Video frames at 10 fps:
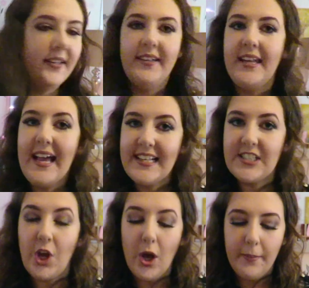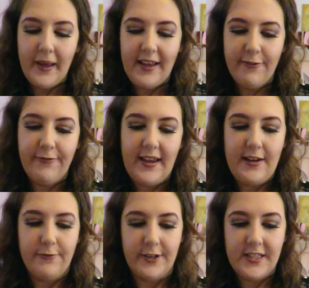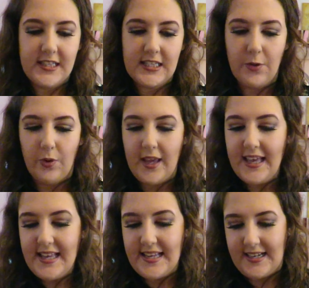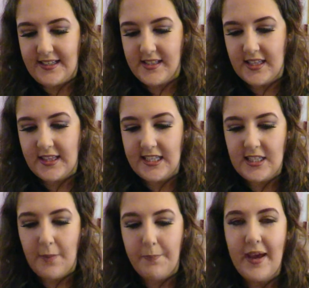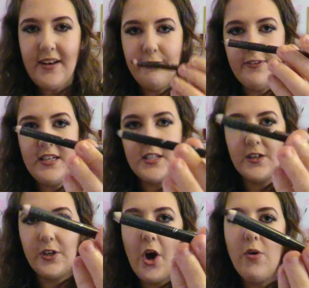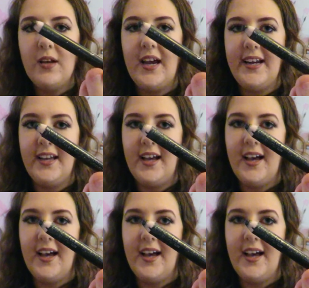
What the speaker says: next on my favourites is this Benefit Kohl liner.